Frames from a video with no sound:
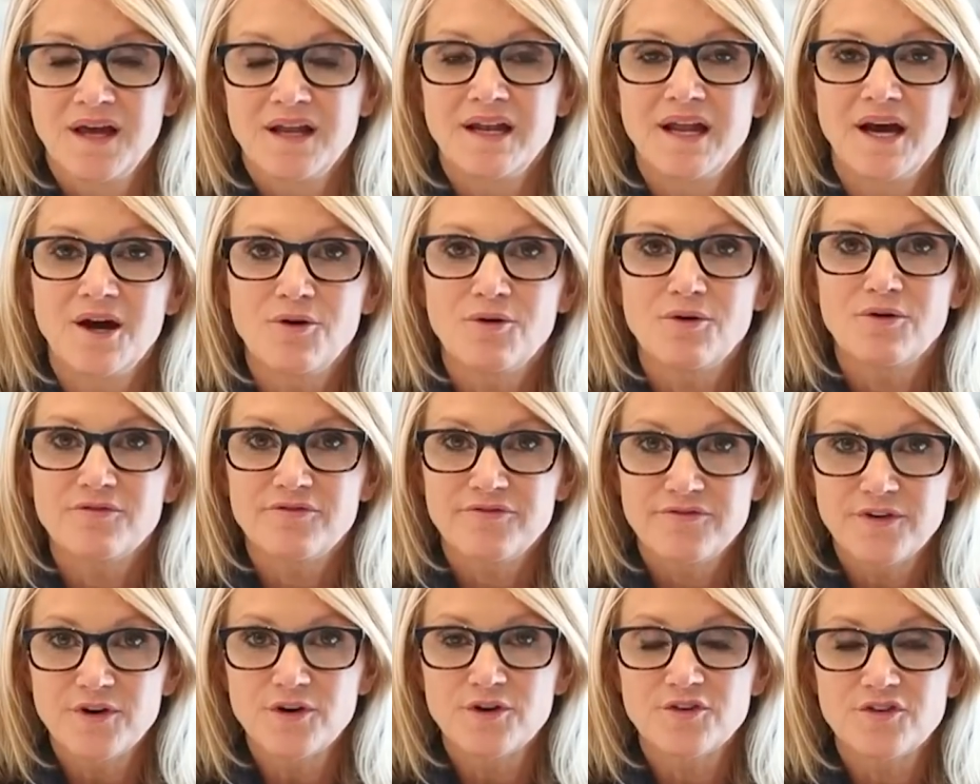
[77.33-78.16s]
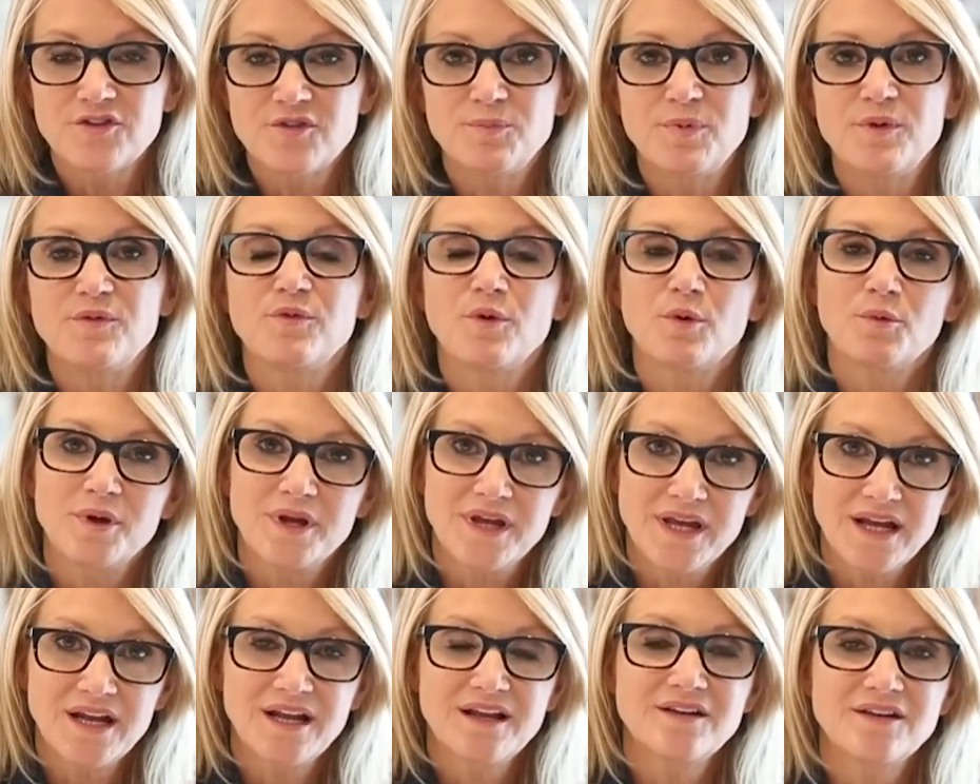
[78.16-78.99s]
Now, first, before we
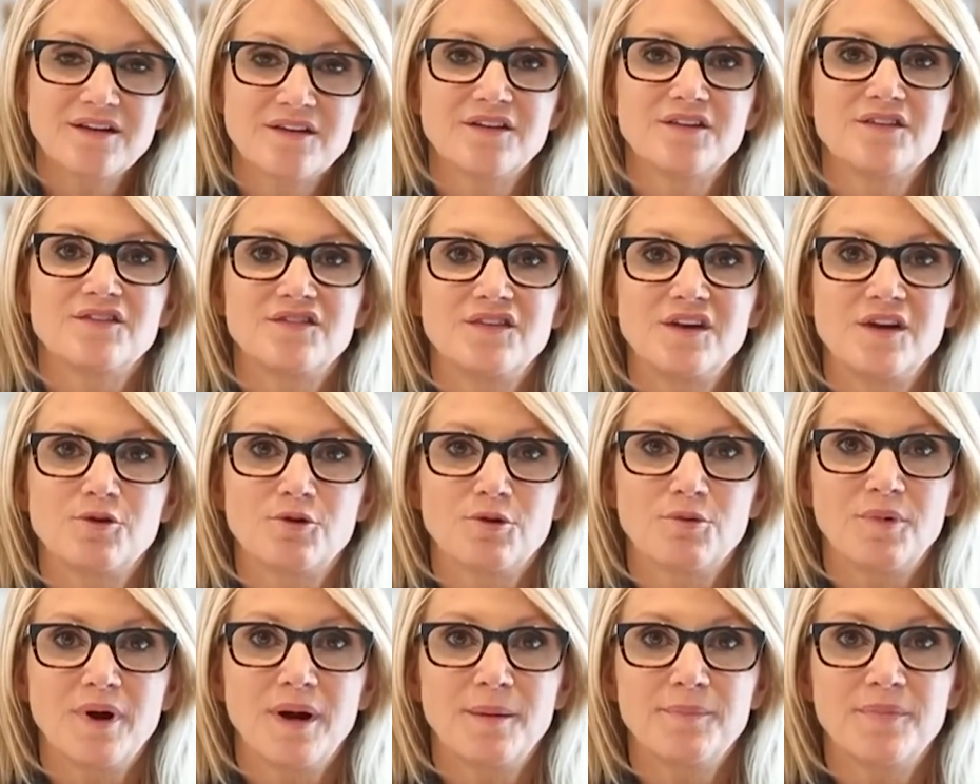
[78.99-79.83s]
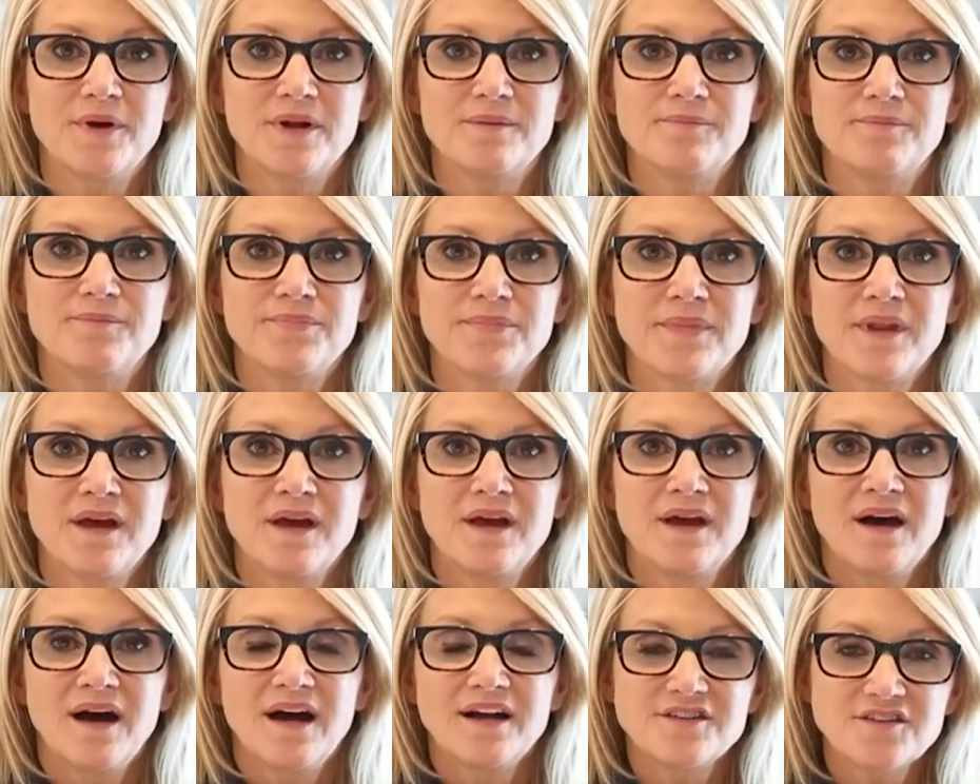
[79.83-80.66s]
get into this secret weapon,
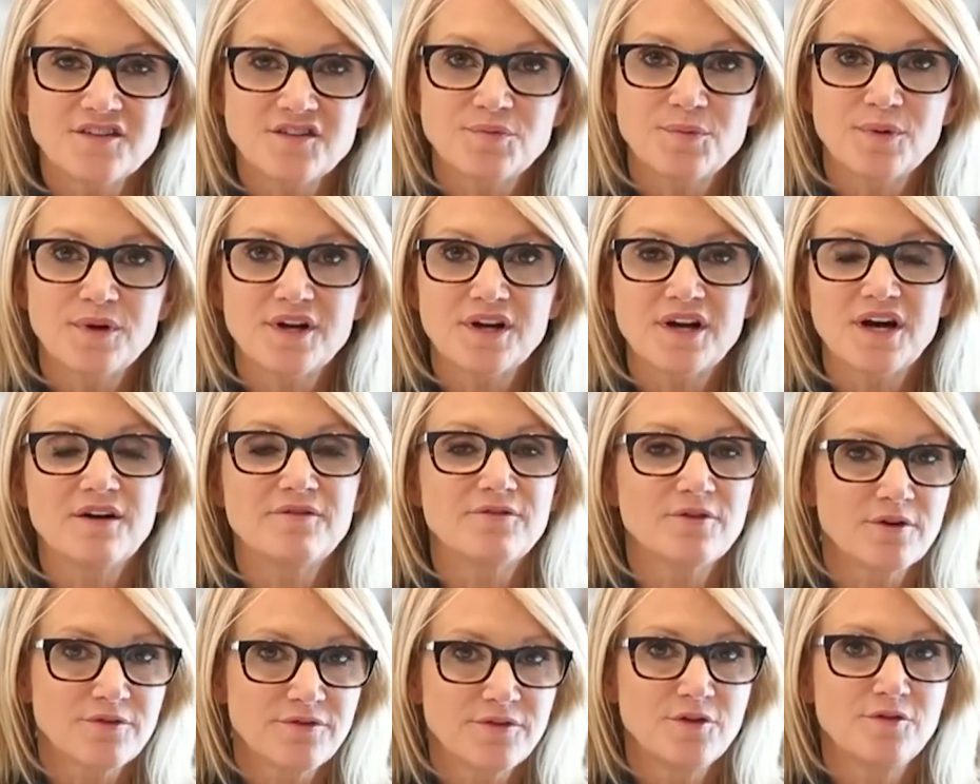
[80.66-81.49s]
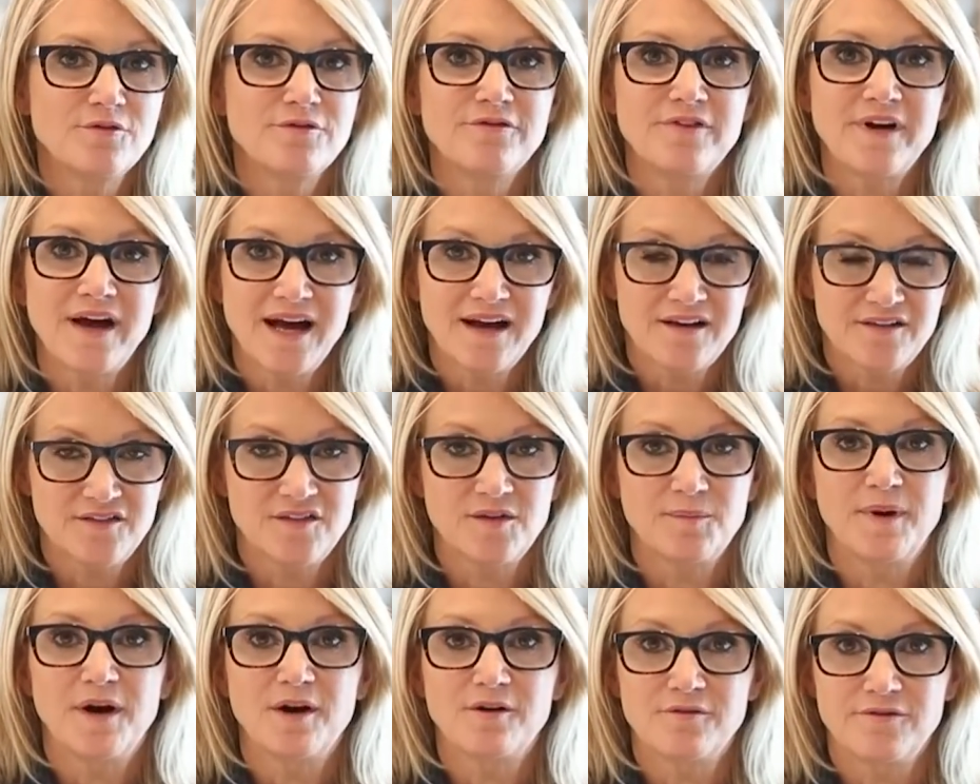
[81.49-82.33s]
I just want to cover a few facts
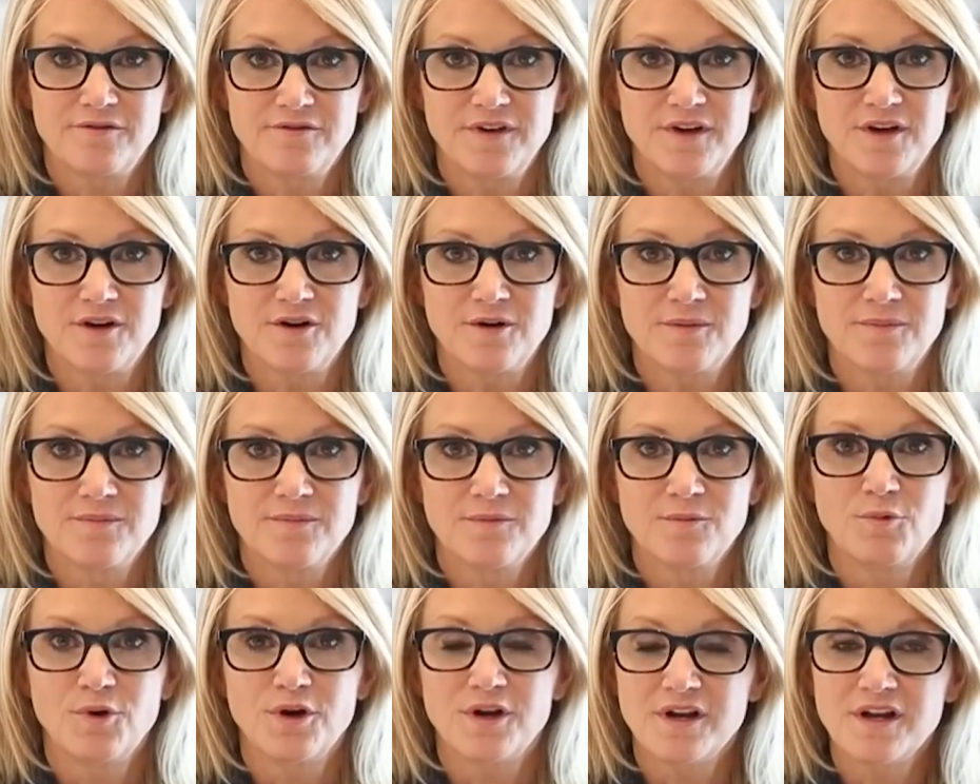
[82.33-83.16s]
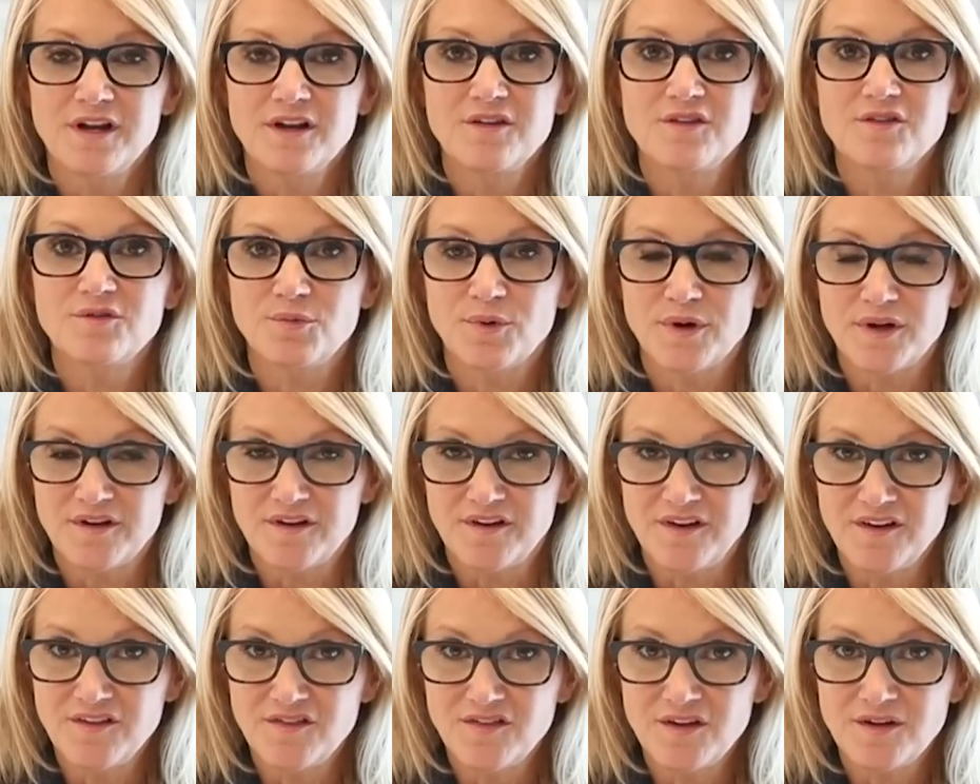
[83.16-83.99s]
about fear, what it is, what
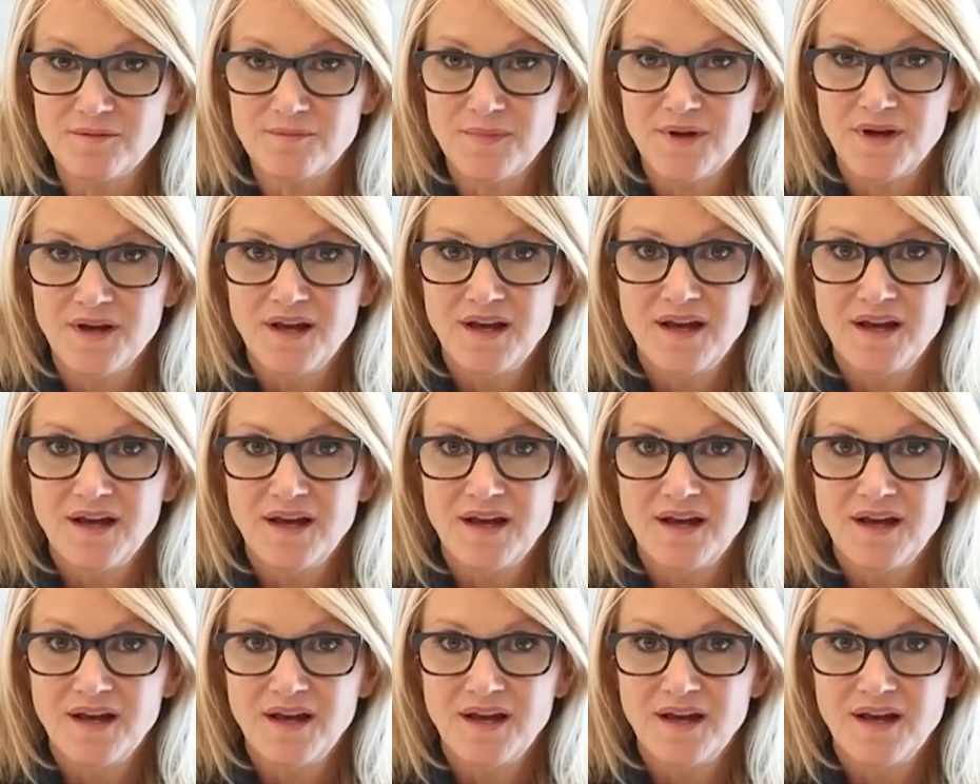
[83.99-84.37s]
it isn't,